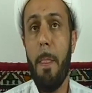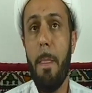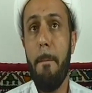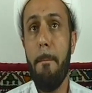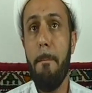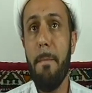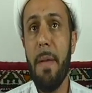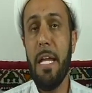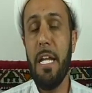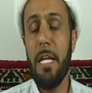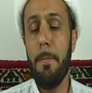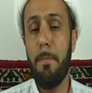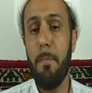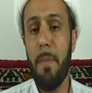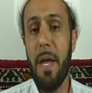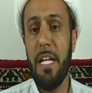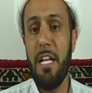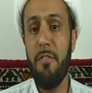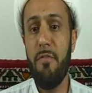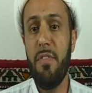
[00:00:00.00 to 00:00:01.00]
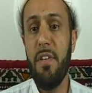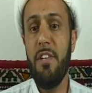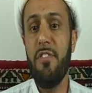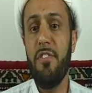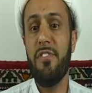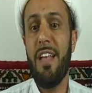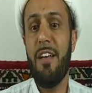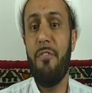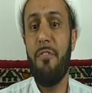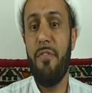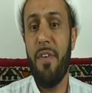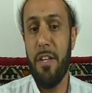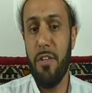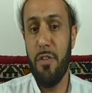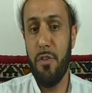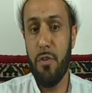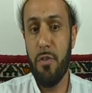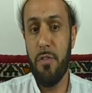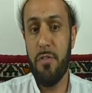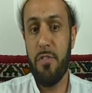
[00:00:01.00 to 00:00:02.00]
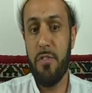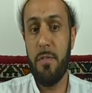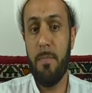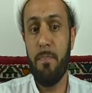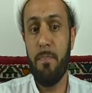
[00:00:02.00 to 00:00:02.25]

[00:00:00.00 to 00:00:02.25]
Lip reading: many of these offenders,